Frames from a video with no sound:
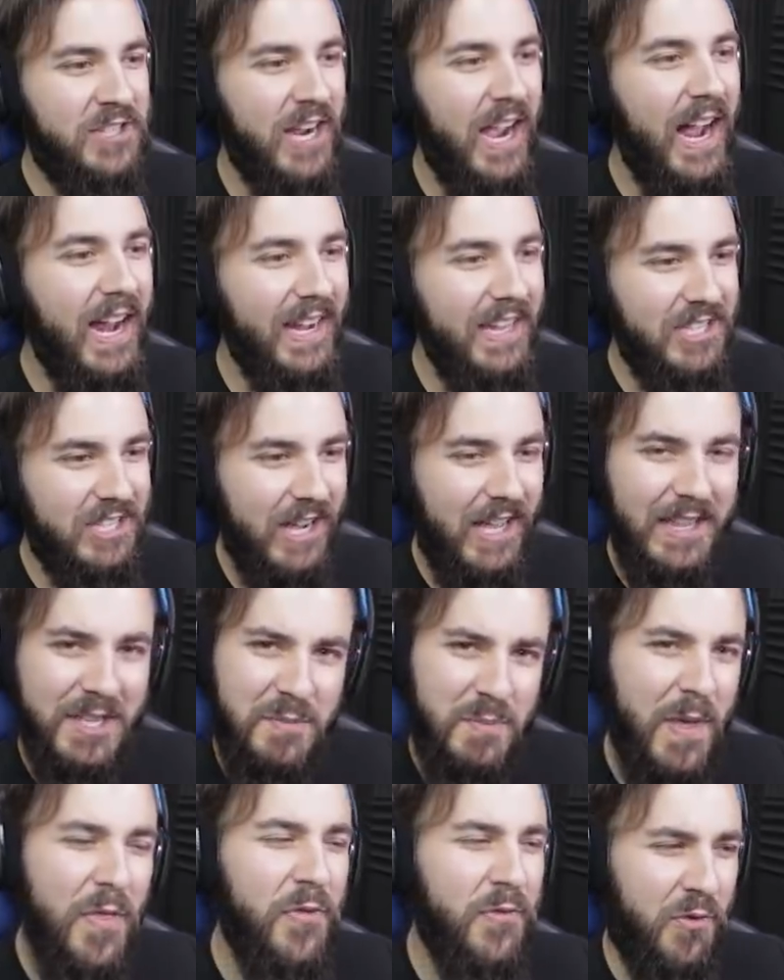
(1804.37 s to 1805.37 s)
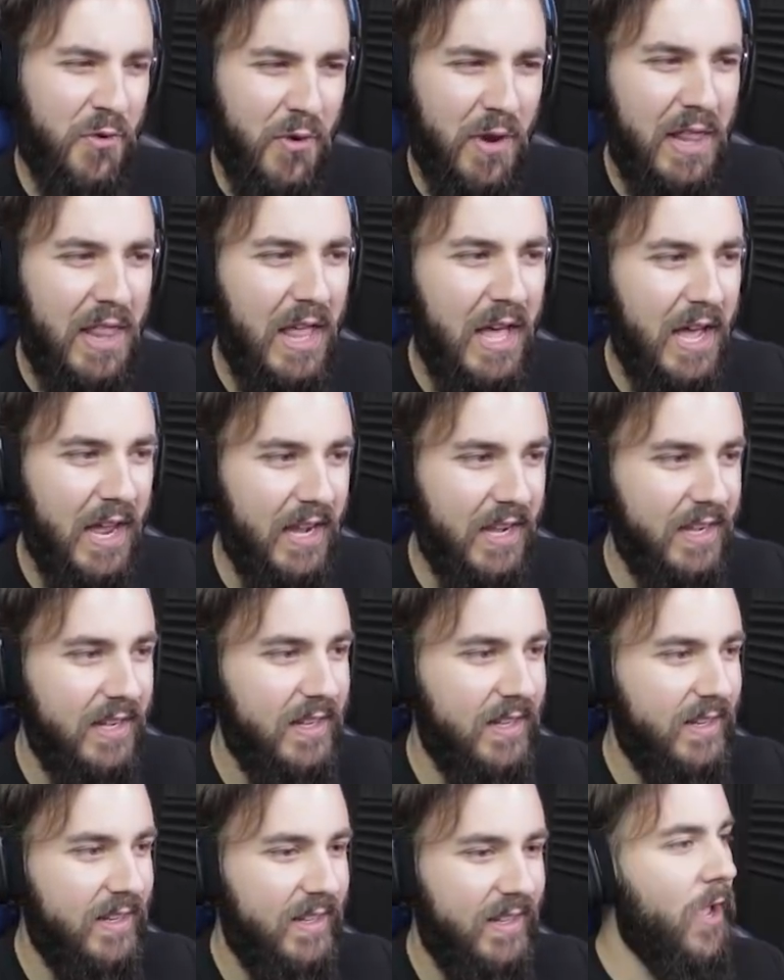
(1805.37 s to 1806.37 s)
Charlie. Charlie's been through a lot.
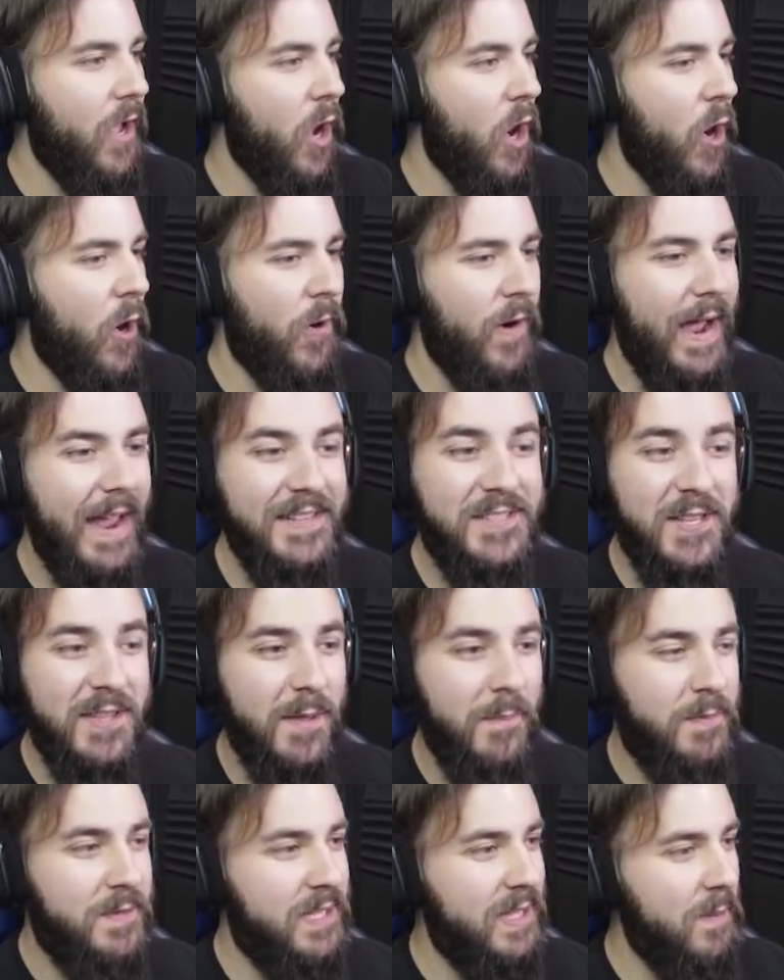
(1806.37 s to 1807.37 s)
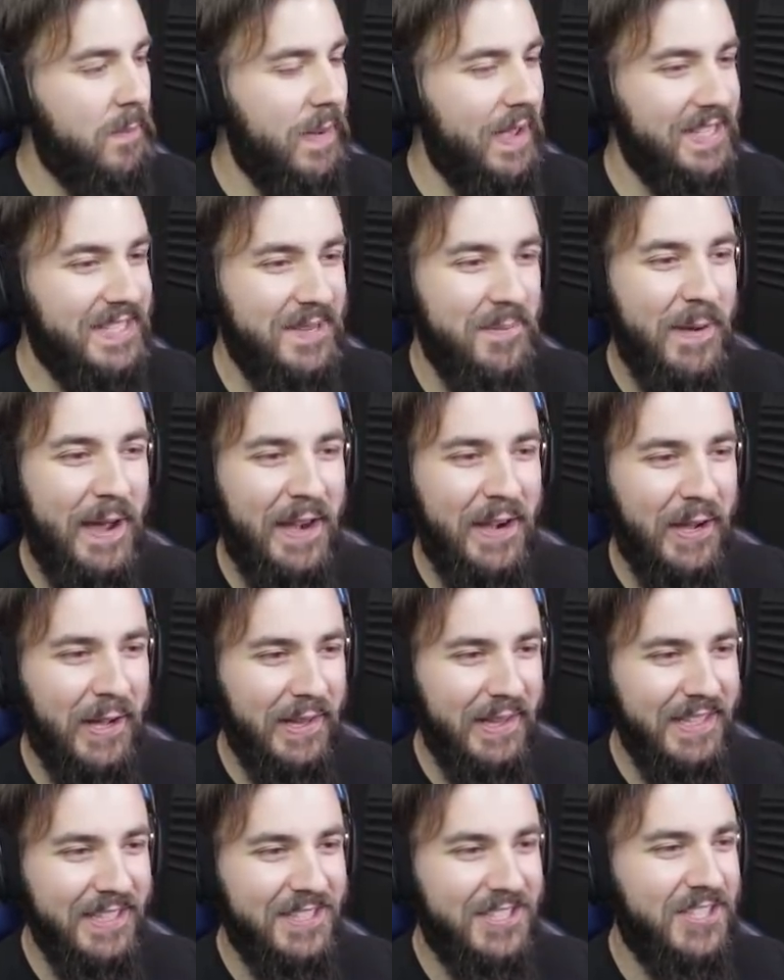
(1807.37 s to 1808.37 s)
All right, to the to the best of my
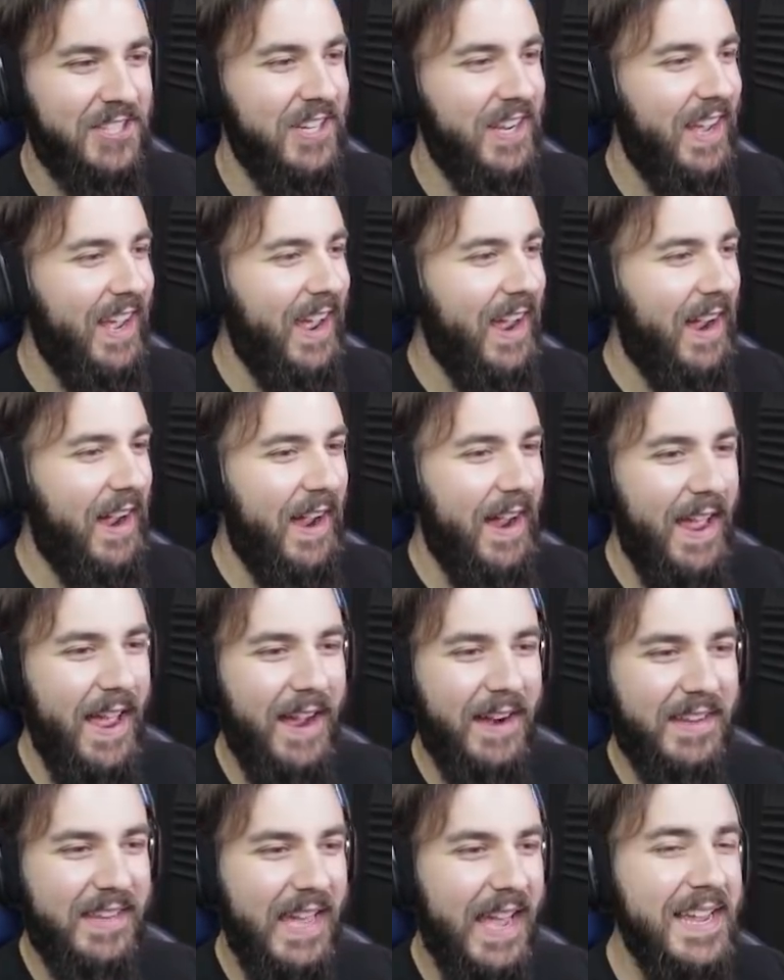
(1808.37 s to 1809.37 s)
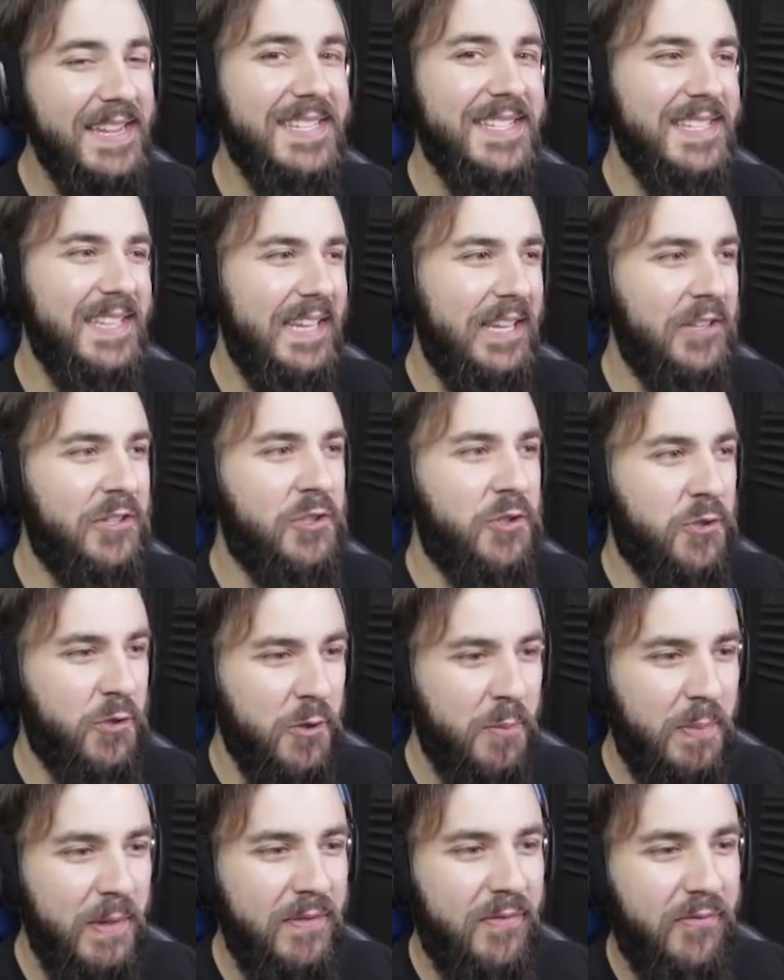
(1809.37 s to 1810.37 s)
knowledge, our gas thing
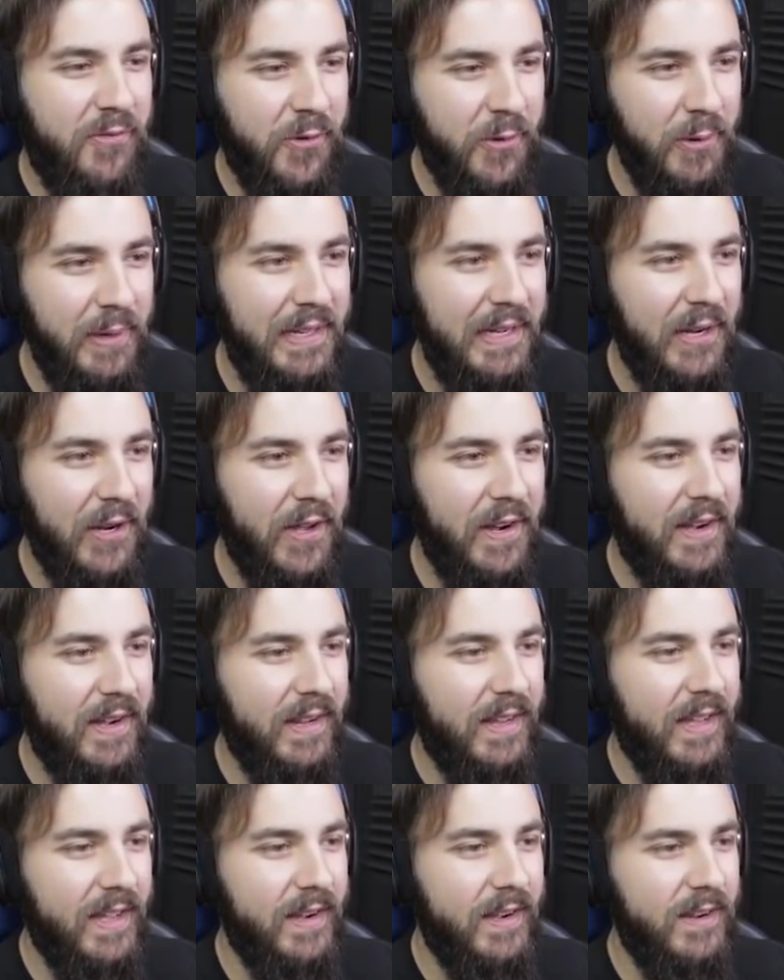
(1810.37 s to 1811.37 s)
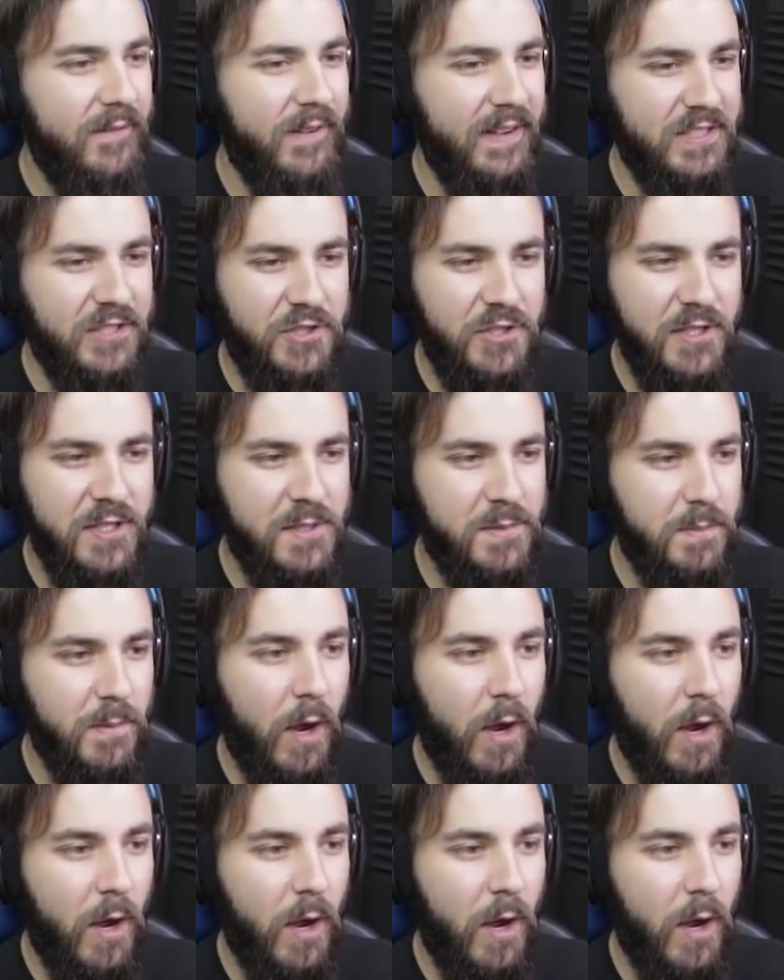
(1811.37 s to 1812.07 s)
should be fully loaded again. In fact, it should just...